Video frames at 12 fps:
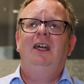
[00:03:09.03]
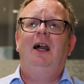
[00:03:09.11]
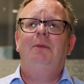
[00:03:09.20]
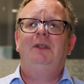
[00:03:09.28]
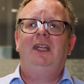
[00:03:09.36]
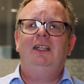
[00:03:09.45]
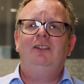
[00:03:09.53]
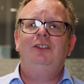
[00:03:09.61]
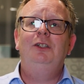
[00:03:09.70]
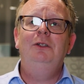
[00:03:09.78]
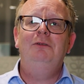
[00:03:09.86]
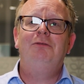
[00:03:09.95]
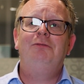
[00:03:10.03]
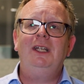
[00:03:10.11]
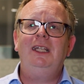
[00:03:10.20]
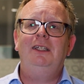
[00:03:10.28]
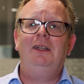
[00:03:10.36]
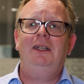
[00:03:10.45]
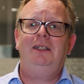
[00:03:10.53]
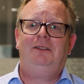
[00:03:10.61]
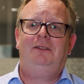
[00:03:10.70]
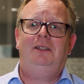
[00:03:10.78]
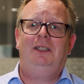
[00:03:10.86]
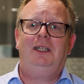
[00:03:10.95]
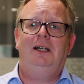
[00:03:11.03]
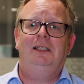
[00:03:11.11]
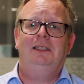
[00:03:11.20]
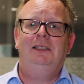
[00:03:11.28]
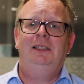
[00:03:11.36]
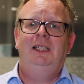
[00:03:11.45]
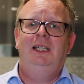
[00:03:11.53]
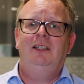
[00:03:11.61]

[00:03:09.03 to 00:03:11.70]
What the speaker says: I'm getting 2 free units from the garden.